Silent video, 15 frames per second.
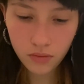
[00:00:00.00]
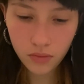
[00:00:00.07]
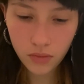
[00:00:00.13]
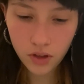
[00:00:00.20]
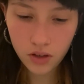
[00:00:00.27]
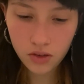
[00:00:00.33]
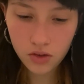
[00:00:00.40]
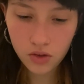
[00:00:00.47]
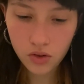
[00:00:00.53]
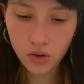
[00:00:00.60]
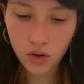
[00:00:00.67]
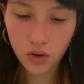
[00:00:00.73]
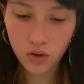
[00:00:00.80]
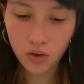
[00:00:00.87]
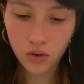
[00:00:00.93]

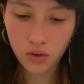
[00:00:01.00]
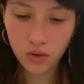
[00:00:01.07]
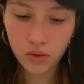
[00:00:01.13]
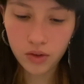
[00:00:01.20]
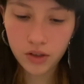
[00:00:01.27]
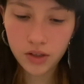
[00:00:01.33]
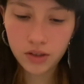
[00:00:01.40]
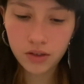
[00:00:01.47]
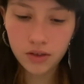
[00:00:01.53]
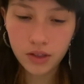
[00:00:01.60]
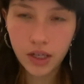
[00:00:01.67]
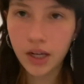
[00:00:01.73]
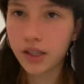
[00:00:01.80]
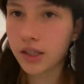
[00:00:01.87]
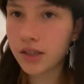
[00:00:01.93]
So
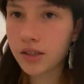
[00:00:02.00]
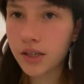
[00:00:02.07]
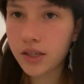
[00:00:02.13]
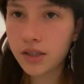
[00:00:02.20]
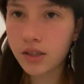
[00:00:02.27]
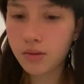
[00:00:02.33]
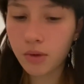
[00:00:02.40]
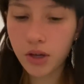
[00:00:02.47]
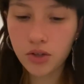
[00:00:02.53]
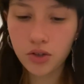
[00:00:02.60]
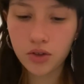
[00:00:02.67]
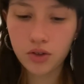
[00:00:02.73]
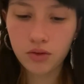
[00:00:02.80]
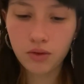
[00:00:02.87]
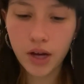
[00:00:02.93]
yeah, let's take C major.
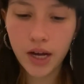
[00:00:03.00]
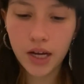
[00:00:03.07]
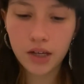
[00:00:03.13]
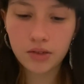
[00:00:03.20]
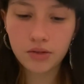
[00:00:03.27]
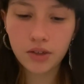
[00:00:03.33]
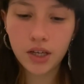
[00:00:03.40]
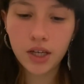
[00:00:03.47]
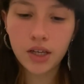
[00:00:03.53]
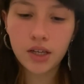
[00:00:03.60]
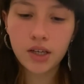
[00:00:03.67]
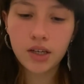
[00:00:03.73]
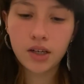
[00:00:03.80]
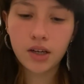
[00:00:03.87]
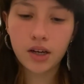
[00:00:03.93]
You have
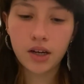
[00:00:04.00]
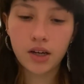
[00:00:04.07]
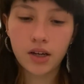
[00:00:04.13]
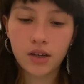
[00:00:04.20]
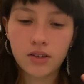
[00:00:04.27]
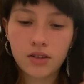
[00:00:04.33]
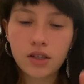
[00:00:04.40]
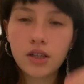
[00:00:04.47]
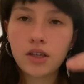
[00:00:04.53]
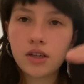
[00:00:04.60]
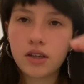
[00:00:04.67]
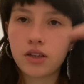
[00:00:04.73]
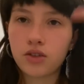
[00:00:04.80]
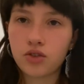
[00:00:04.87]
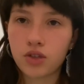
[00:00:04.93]
C, E,
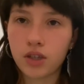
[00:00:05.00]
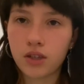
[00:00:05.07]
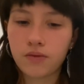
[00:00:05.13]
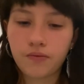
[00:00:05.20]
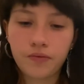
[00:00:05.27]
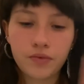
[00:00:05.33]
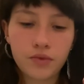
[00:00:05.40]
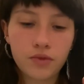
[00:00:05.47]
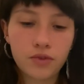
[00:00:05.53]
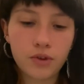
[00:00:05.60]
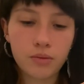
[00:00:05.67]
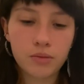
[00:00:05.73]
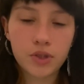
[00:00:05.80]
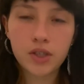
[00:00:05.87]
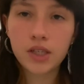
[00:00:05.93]
and G.
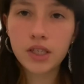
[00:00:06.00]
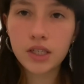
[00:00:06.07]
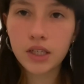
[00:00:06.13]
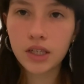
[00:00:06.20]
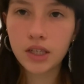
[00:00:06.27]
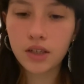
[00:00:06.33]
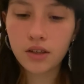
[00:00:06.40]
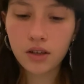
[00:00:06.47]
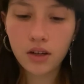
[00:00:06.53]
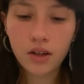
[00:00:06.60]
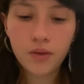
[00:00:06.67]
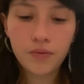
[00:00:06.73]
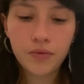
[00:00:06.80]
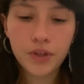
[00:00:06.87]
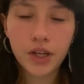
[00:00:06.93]
From C to E,
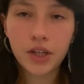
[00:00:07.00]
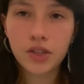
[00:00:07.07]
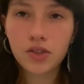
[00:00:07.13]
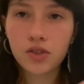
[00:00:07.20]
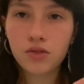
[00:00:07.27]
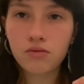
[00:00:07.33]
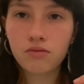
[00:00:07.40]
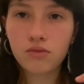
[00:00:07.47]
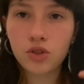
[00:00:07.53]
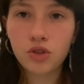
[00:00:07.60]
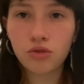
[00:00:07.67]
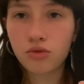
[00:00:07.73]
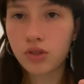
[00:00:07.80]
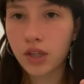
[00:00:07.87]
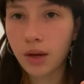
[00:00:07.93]
it's
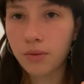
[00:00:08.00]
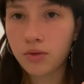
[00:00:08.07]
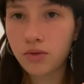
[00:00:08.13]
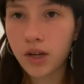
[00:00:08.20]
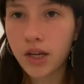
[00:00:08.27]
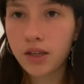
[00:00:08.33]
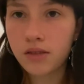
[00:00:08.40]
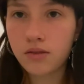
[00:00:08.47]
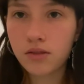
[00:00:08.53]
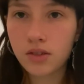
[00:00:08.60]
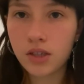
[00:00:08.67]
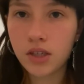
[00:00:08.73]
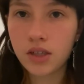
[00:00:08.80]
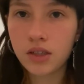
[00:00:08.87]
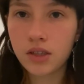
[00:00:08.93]
2 steps, right?
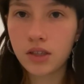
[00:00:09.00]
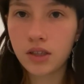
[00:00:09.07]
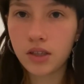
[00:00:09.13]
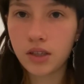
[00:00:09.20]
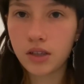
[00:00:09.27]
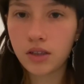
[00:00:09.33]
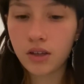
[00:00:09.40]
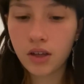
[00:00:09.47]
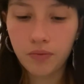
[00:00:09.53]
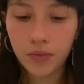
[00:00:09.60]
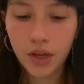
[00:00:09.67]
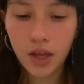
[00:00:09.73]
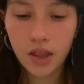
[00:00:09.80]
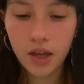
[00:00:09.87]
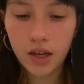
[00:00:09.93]
C, D, E.
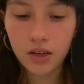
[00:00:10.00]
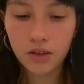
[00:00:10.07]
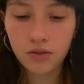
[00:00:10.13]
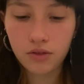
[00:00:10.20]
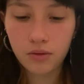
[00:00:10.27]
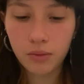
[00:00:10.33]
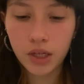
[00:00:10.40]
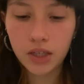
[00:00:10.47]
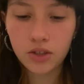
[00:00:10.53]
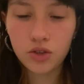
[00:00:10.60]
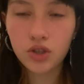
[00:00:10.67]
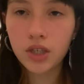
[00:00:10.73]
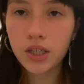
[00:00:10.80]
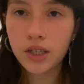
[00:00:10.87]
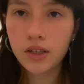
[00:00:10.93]
And then from E to
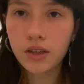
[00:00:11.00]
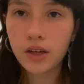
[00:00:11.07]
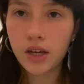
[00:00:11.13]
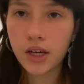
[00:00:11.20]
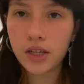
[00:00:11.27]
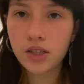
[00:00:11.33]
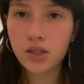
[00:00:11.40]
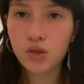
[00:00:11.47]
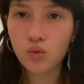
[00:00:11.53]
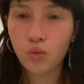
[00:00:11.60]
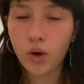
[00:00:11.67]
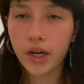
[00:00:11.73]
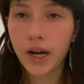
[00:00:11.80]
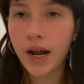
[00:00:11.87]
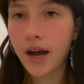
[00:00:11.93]
G, it's
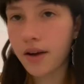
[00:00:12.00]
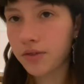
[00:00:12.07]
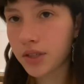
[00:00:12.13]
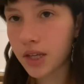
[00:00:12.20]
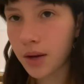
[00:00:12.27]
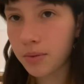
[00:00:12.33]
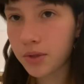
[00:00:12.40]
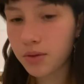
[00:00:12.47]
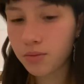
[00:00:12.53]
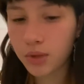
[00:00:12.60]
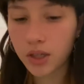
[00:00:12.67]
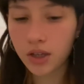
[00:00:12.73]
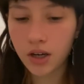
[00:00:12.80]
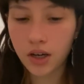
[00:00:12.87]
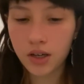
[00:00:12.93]
1.5 steps,
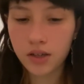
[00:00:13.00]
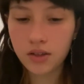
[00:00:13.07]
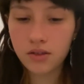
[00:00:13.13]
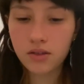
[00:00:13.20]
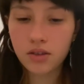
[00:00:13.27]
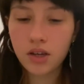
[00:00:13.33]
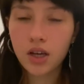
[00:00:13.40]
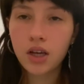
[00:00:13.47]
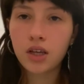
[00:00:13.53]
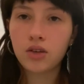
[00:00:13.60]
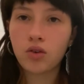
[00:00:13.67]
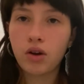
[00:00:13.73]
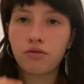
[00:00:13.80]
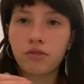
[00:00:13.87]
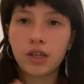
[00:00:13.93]
because you
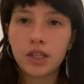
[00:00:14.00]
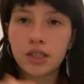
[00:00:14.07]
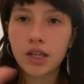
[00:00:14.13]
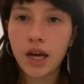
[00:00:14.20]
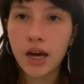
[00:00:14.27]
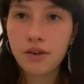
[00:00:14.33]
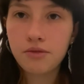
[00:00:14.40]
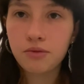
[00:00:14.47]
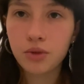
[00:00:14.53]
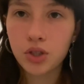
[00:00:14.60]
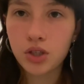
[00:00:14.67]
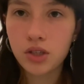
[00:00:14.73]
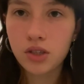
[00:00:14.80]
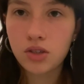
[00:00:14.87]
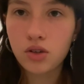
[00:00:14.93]
have E to F, which
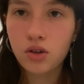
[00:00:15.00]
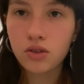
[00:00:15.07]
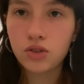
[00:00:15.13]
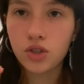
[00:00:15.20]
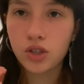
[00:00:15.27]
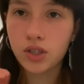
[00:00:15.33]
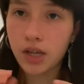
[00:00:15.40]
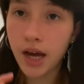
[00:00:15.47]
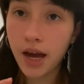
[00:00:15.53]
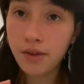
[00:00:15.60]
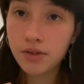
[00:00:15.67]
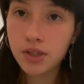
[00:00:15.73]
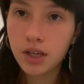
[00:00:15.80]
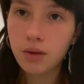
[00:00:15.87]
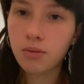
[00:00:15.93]
is just a half
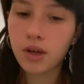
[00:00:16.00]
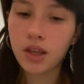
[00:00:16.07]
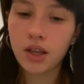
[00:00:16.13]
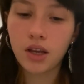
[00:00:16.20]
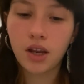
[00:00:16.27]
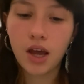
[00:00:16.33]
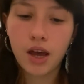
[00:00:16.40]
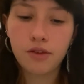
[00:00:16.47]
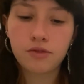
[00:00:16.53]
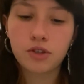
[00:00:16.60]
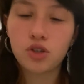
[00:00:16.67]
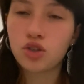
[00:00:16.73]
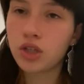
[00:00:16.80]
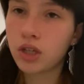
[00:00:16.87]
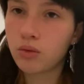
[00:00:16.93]
step, and then F to
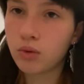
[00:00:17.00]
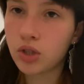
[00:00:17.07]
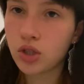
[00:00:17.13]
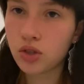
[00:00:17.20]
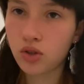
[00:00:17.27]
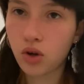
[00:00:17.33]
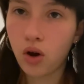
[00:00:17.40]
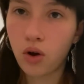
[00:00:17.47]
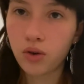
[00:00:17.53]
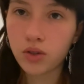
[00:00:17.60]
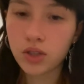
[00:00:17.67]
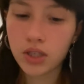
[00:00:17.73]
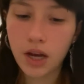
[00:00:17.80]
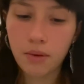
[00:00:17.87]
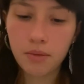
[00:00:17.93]
G, which is a whole
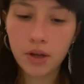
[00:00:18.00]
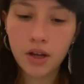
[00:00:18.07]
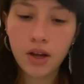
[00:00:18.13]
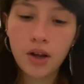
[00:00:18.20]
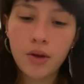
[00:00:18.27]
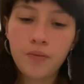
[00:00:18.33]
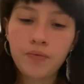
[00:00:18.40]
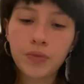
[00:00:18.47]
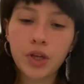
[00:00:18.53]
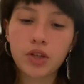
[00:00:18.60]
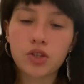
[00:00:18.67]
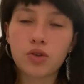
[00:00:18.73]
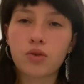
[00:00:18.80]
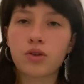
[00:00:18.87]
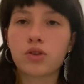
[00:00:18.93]
step. And
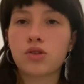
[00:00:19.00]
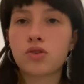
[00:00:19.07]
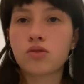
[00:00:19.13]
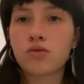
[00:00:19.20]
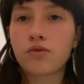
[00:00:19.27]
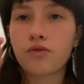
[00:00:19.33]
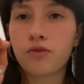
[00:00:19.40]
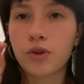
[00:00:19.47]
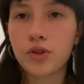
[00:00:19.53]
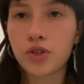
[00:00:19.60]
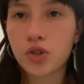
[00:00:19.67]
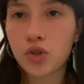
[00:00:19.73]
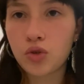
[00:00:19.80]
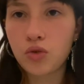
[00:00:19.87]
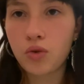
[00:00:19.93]
so this first
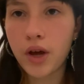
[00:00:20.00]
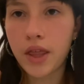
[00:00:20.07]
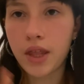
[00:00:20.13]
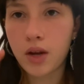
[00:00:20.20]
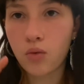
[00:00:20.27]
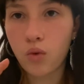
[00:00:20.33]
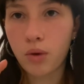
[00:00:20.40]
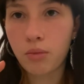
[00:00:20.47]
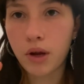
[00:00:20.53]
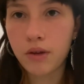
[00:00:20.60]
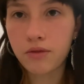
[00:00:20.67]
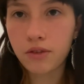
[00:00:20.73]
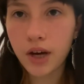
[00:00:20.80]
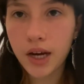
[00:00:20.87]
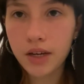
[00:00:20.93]
2 and then
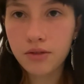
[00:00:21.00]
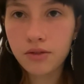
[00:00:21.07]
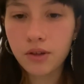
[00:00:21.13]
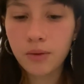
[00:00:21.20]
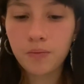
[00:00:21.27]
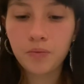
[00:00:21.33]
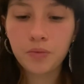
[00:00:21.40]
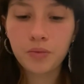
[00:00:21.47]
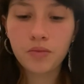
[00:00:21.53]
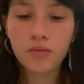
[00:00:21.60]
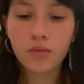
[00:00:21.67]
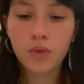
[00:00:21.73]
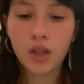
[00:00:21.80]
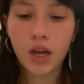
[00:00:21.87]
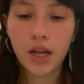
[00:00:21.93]
1.5,
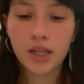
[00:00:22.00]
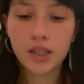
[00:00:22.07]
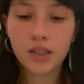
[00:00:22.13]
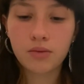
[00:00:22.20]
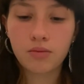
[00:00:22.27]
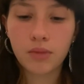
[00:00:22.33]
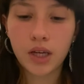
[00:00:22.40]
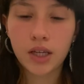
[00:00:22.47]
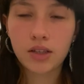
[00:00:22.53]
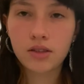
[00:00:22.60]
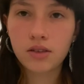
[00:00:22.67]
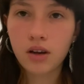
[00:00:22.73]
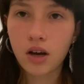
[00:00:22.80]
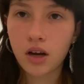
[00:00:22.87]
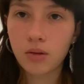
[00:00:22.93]
that makes
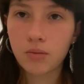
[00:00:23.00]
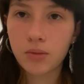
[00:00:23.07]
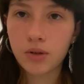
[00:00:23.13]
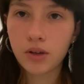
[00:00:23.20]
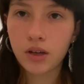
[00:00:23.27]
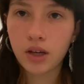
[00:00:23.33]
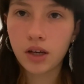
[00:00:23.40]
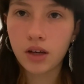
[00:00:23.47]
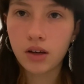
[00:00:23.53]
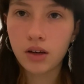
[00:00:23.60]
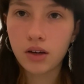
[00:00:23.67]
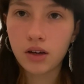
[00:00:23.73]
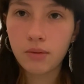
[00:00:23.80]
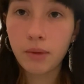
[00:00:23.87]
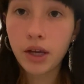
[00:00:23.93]
up
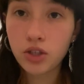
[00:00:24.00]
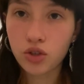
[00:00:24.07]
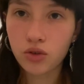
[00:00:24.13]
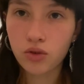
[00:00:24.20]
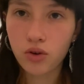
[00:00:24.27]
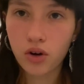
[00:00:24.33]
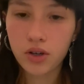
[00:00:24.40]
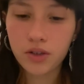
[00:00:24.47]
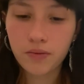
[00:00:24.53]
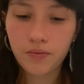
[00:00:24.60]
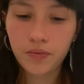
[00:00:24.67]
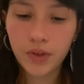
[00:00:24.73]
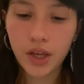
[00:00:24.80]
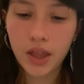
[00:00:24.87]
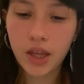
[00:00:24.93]
a major chord.
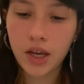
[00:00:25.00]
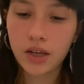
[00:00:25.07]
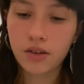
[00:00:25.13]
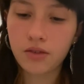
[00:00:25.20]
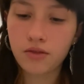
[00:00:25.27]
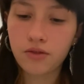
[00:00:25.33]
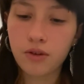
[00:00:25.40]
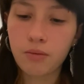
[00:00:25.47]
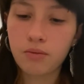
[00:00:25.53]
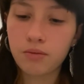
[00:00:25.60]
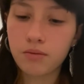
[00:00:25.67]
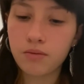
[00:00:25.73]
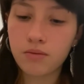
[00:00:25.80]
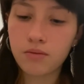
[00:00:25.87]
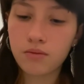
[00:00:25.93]
And then
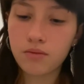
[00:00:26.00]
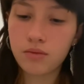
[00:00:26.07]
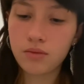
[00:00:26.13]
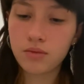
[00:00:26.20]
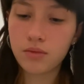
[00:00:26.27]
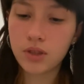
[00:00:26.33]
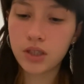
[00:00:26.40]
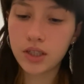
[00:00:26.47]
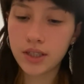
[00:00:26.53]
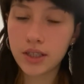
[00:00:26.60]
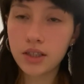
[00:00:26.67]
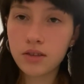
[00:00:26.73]
from the